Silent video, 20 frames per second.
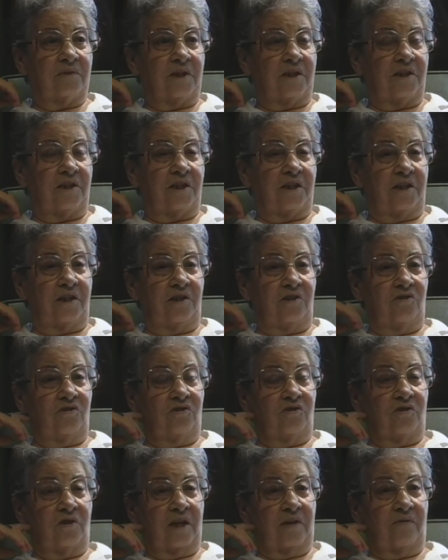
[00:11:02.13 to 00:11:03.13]
he said he
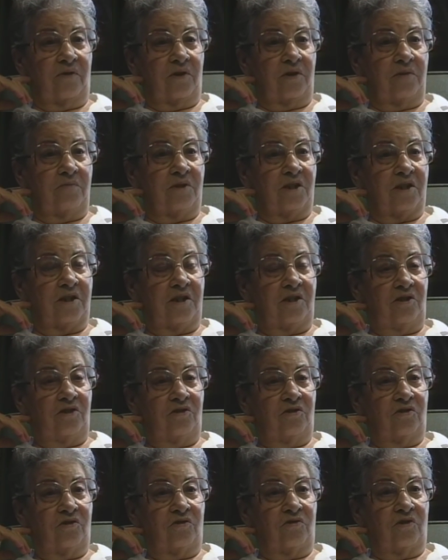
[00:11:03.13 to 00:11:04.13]
used to. I've heard him say he
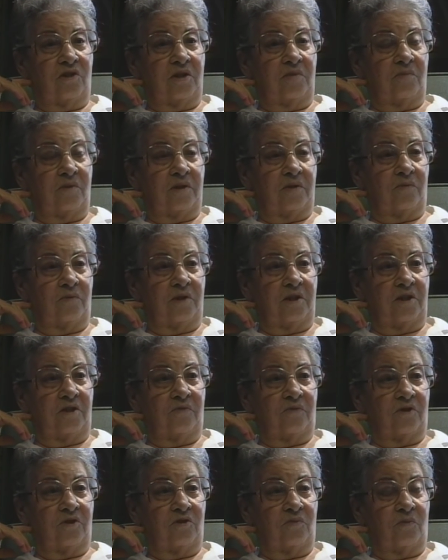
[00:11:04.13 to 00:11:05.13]
used to drink, but when his
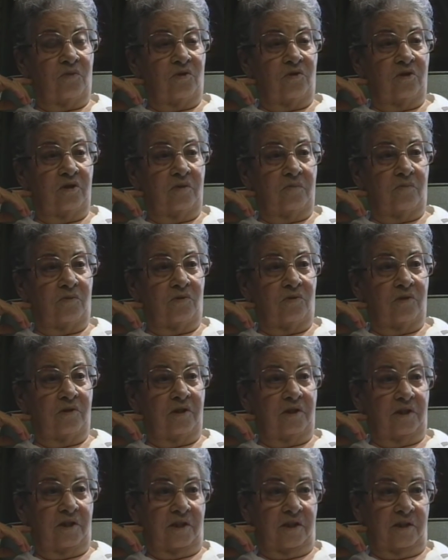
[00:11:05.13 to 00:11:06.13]
first boy was born,
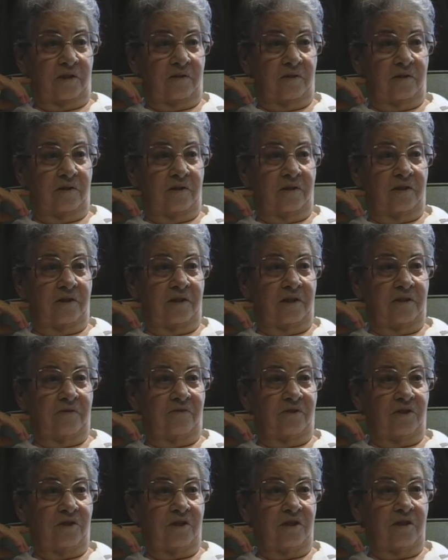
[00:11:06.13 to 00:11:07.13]
he said he they
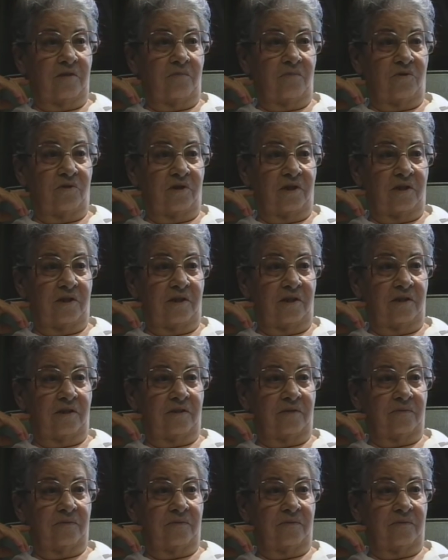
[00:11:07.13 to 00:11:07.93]
never see him drink.